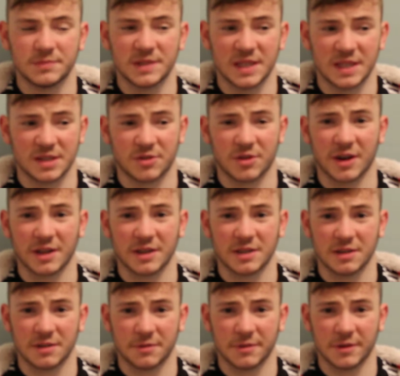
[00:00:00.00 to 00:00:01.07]
discredit to
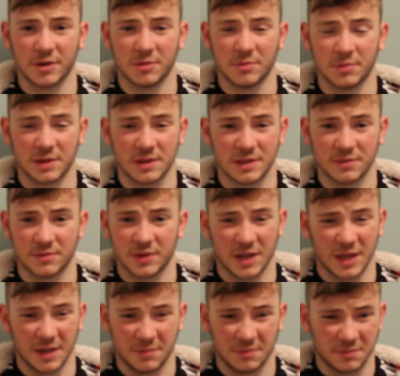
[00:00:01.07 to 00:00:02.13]
the film because it
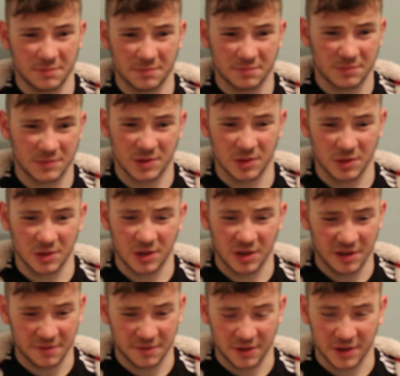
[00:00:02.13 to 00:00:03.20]
really sort of
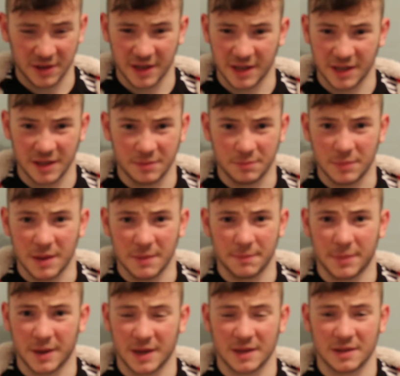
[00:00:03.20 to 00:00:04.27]
nullified any
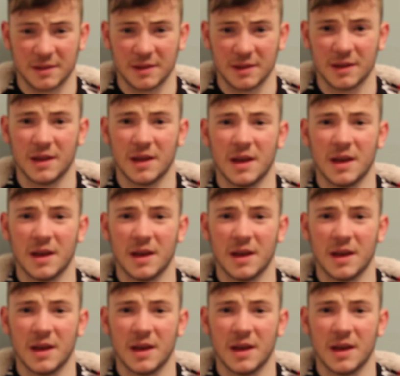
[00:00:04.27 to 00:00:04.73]
impact that